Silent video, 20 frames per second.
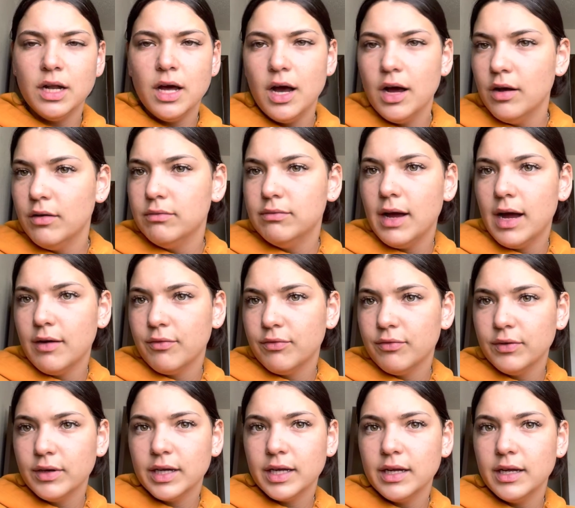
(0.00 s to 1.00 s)
of
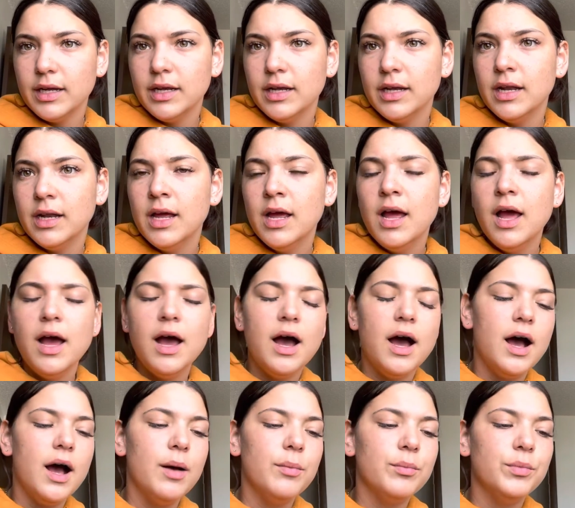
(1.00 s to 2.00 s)
African,
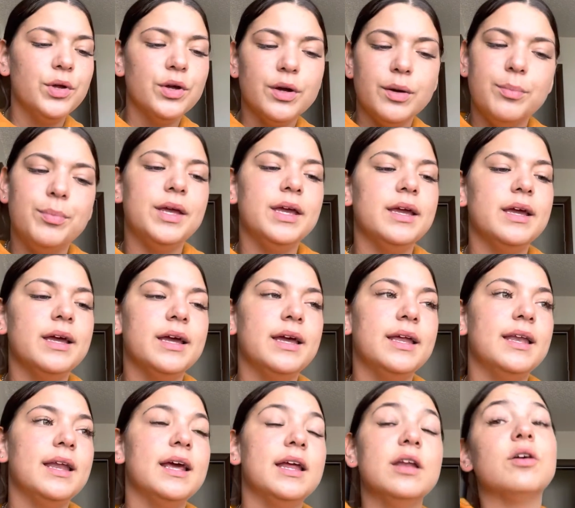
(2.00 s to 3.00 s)

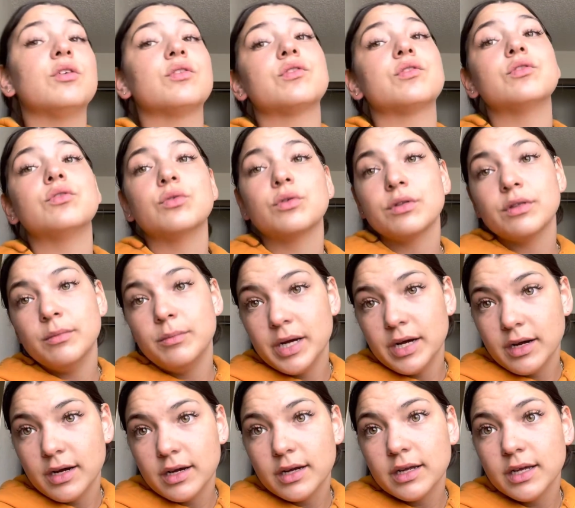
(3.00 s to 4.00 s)
European, and also North
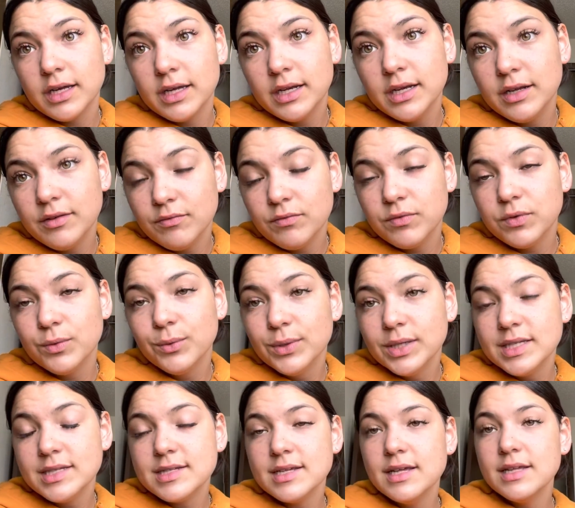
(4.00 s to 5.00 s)
American
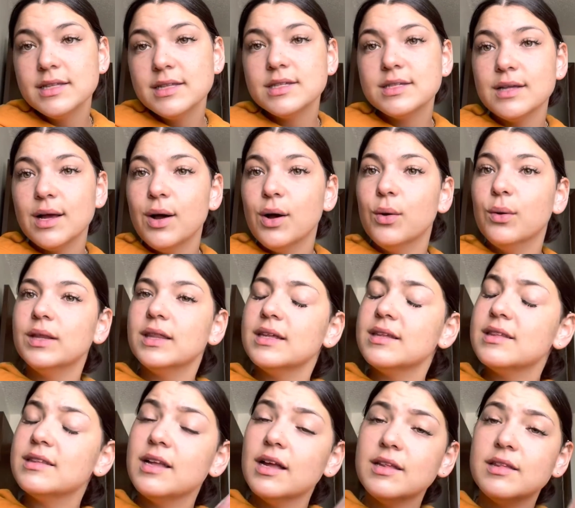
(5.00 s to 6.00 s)
influences. So
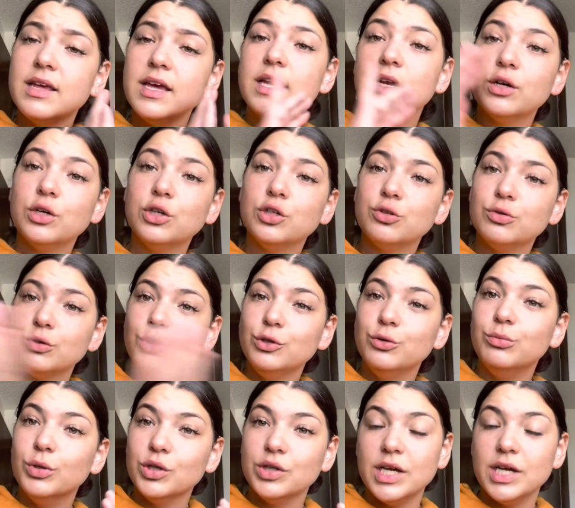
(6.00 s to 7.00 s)
this does hit a
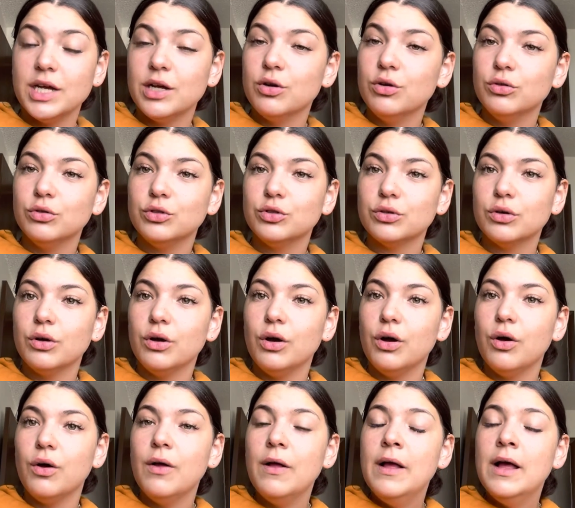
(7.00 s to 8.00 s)
true
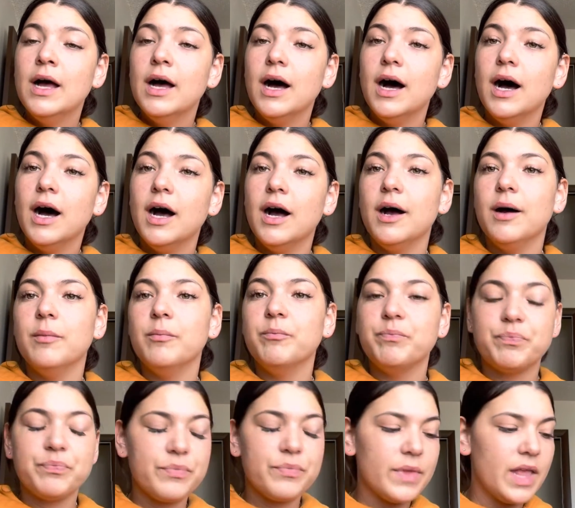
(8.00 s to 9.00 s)
multicultural
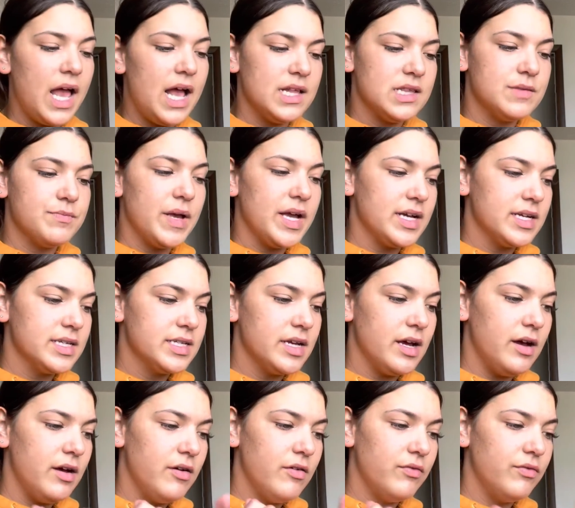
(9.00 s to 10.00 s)
aspect
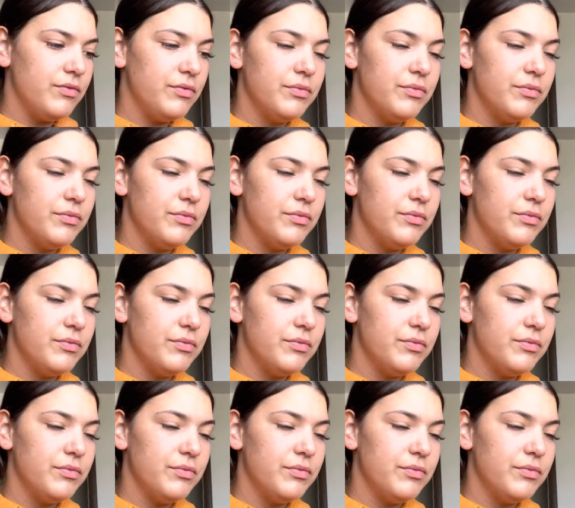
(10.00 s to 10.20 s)
of